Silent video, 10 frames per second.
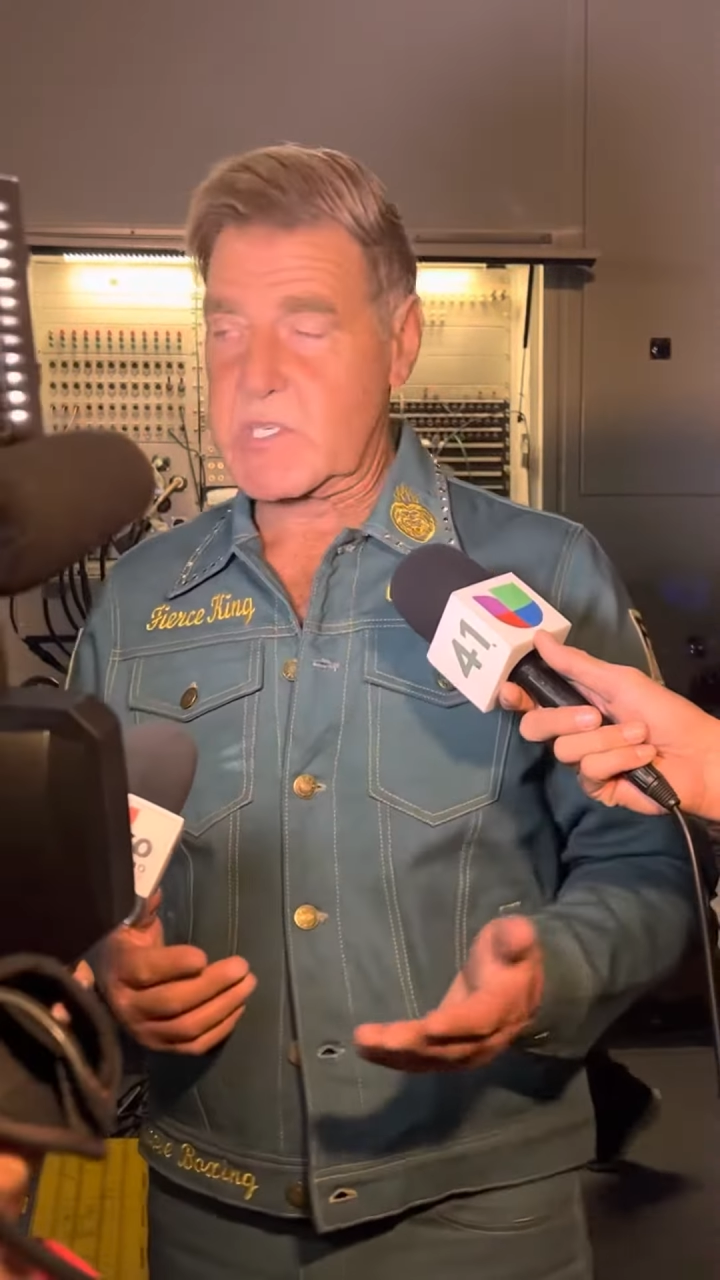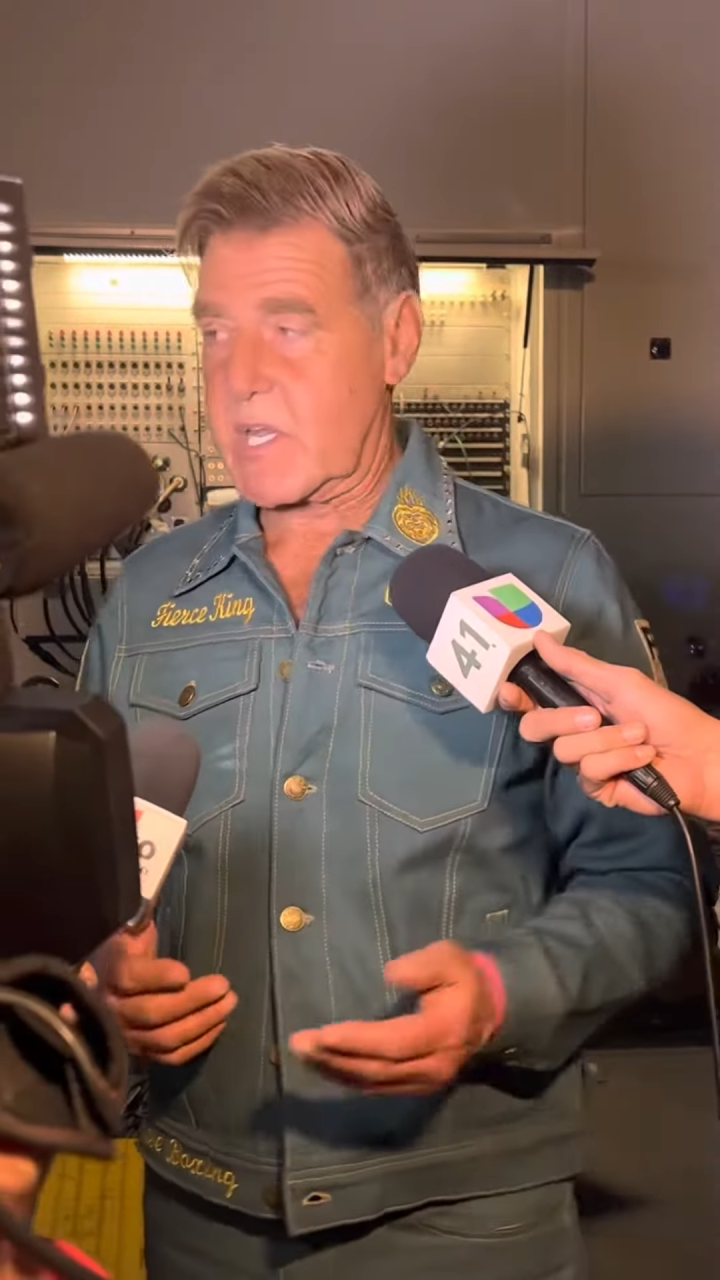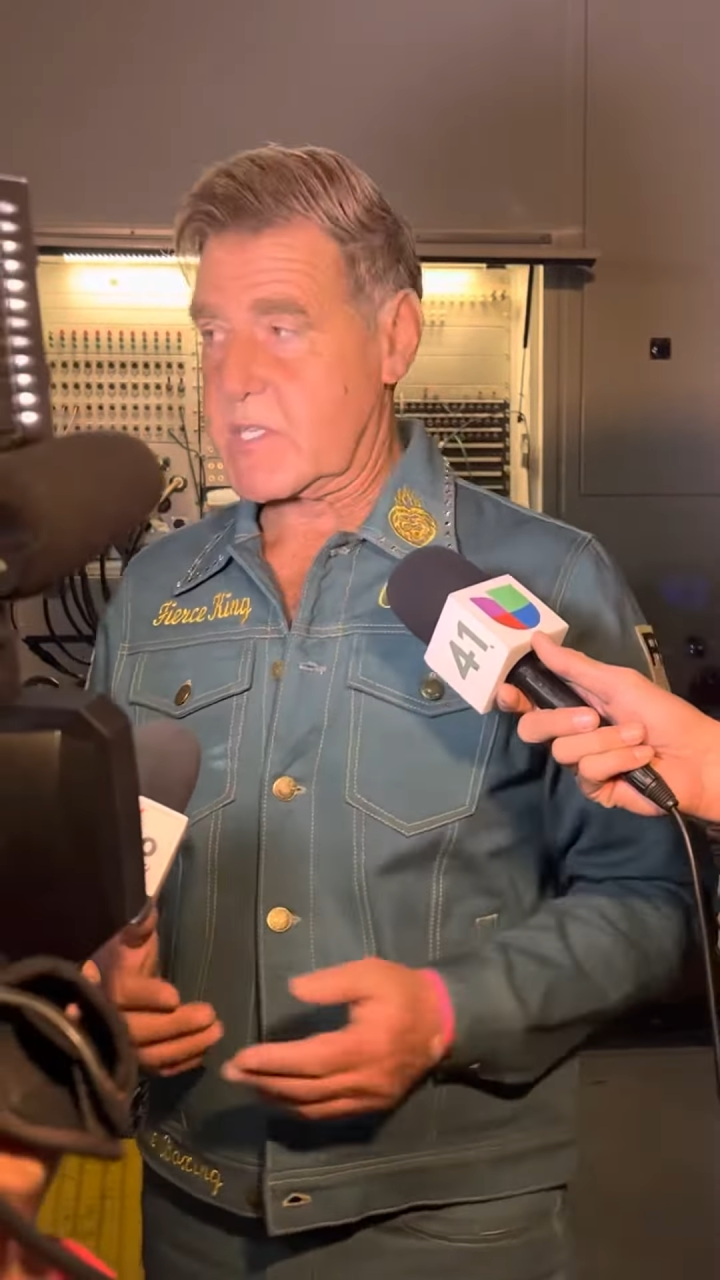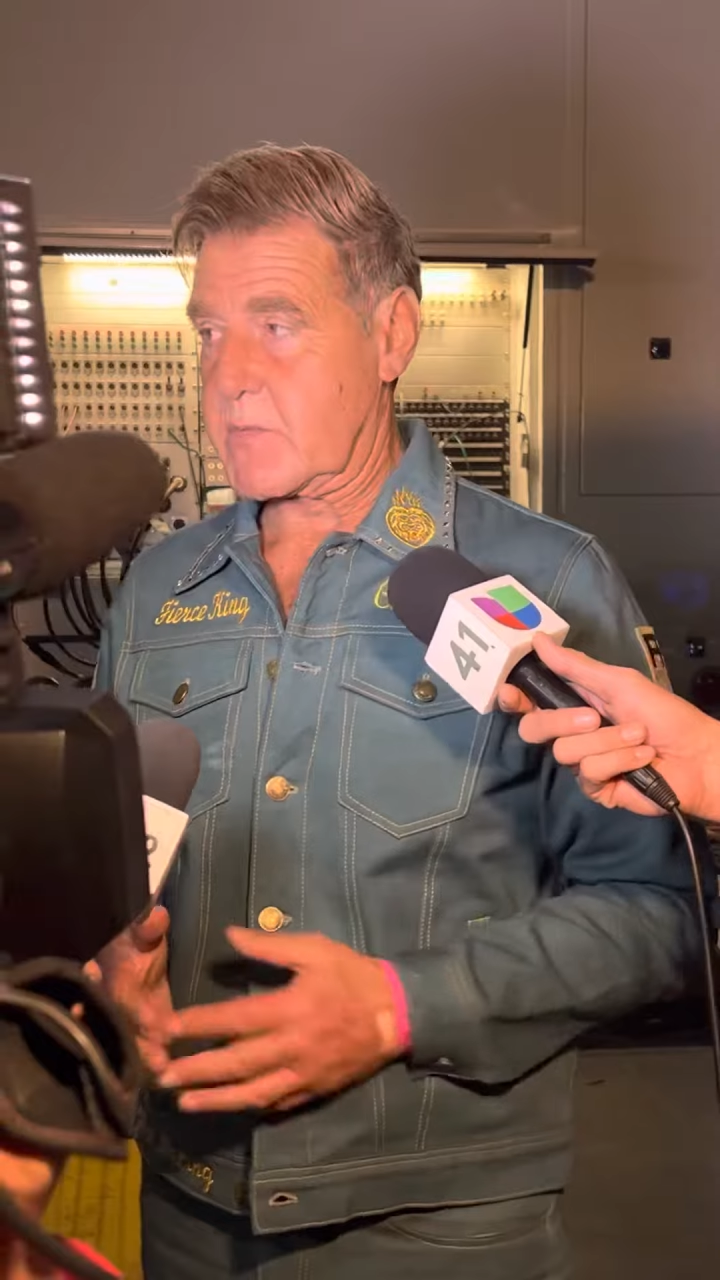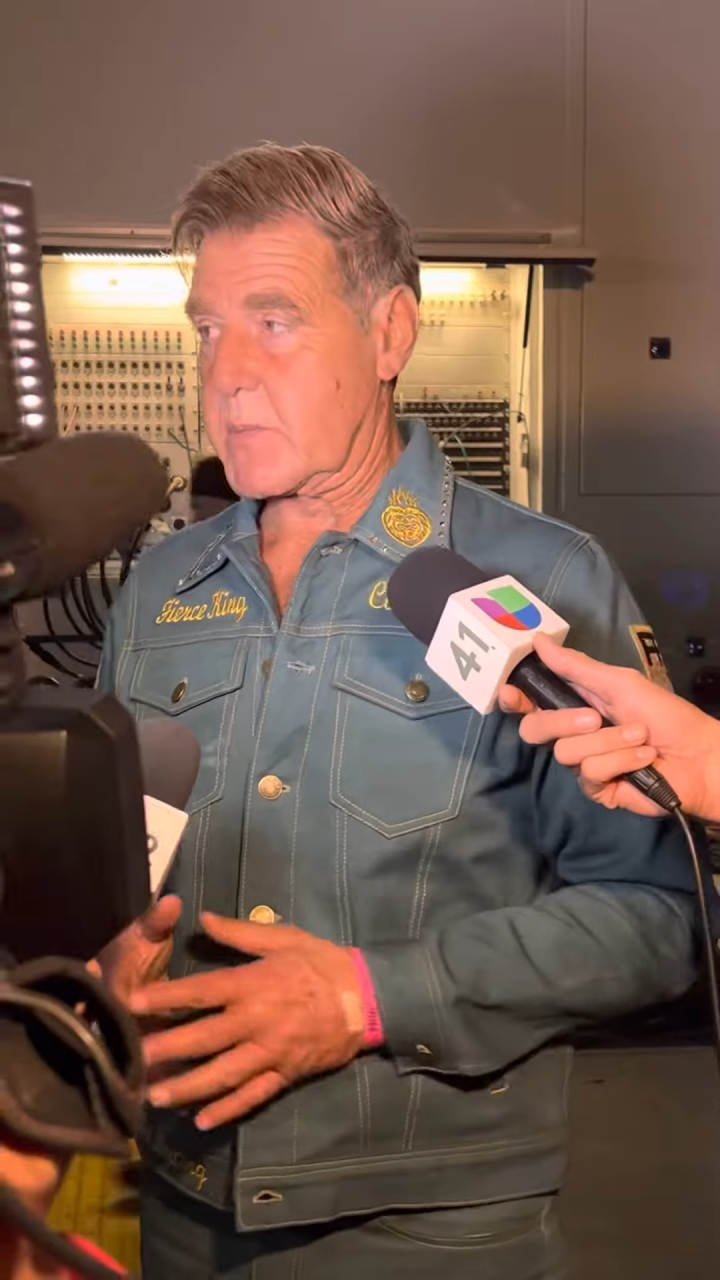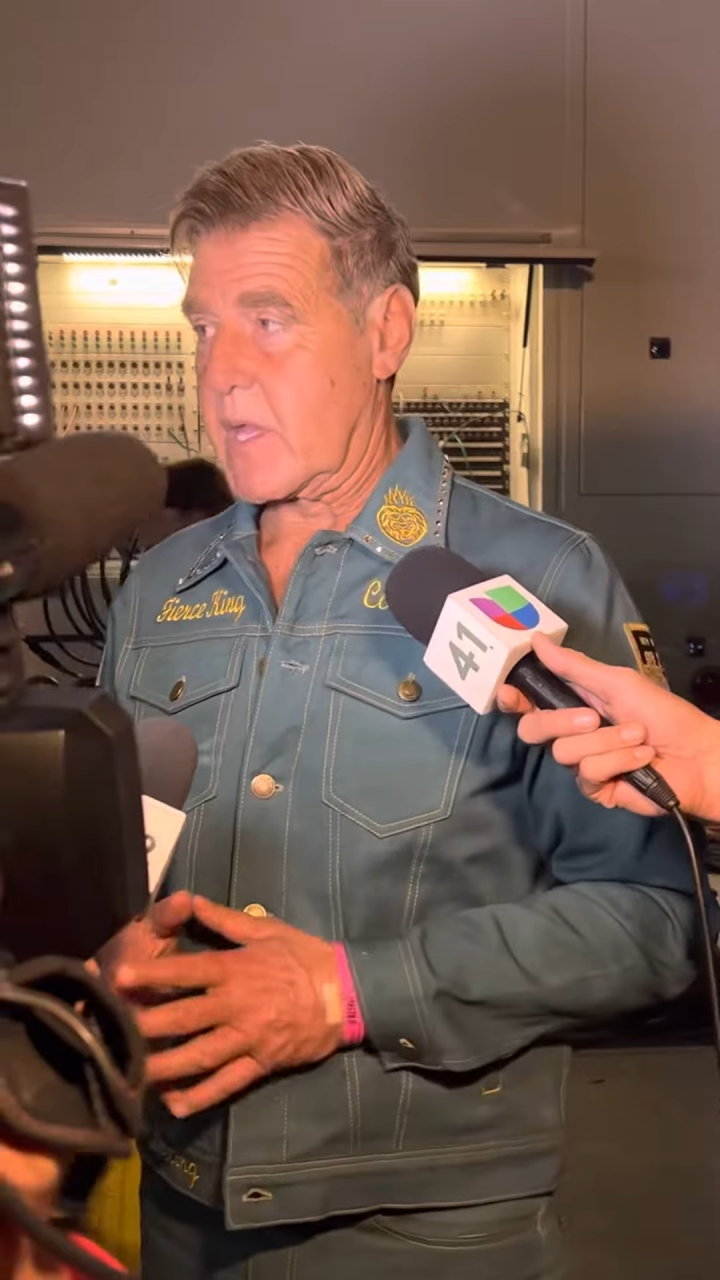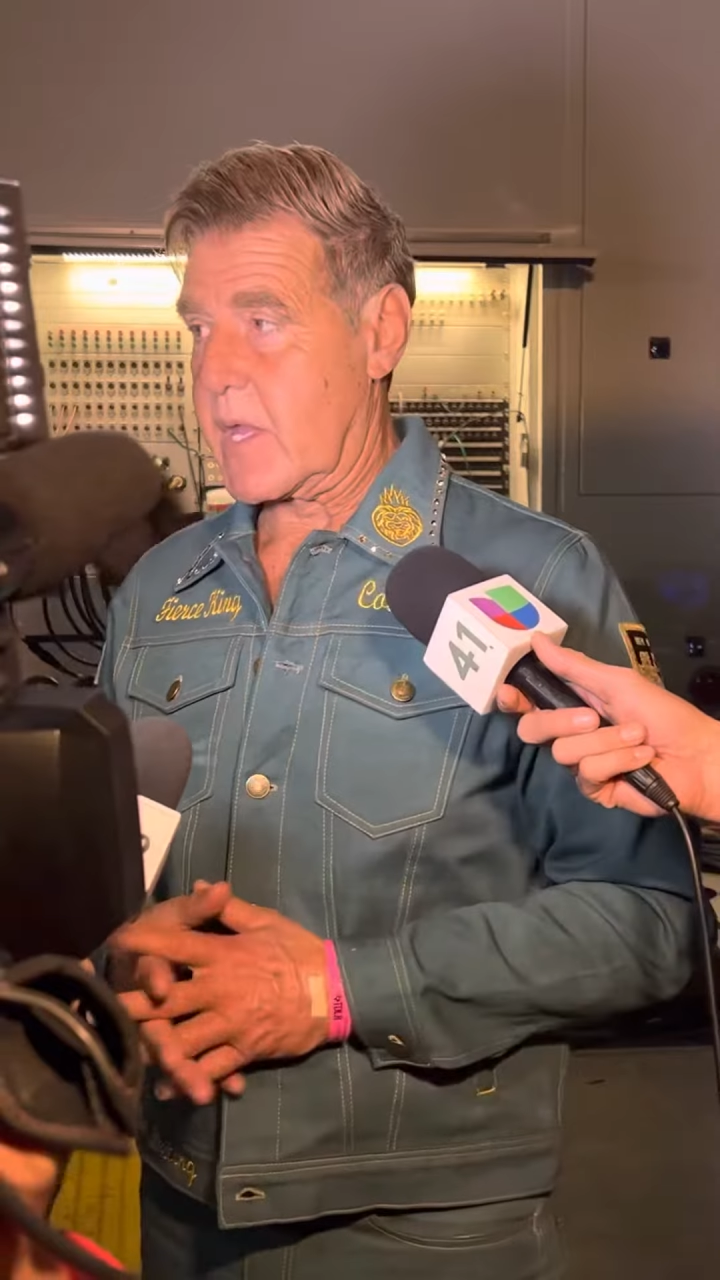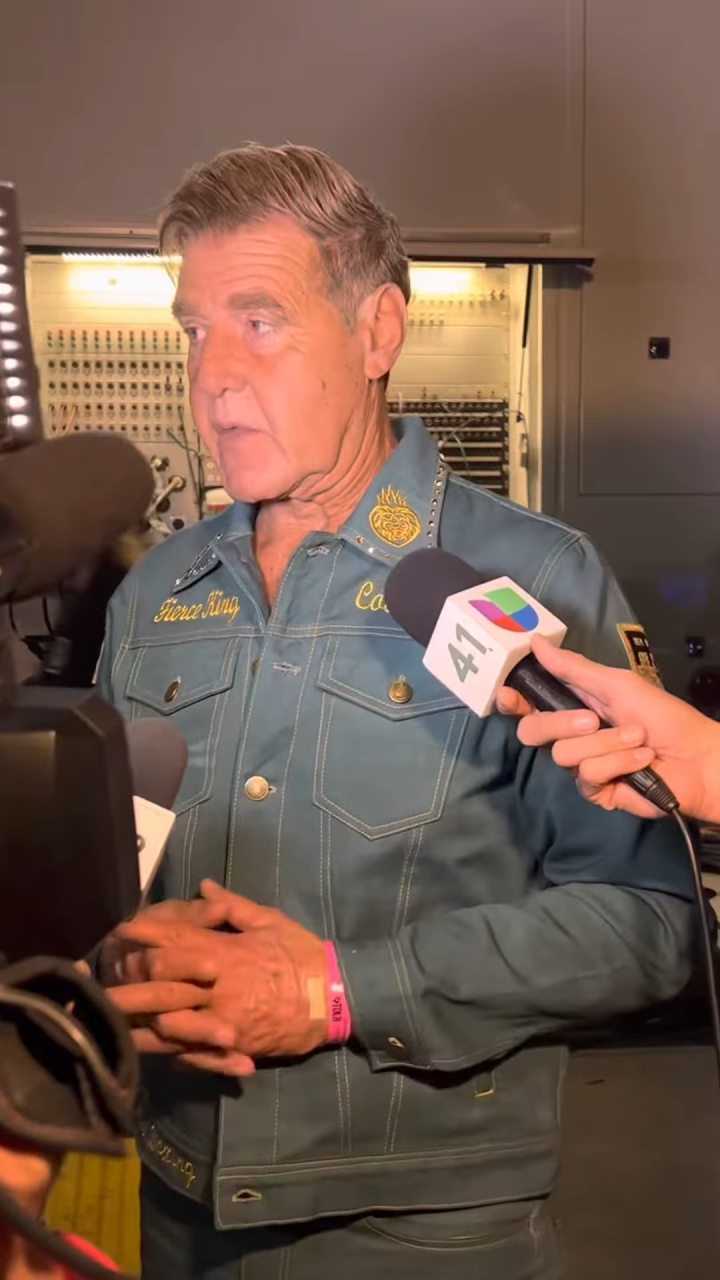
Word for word: guys from Ghana.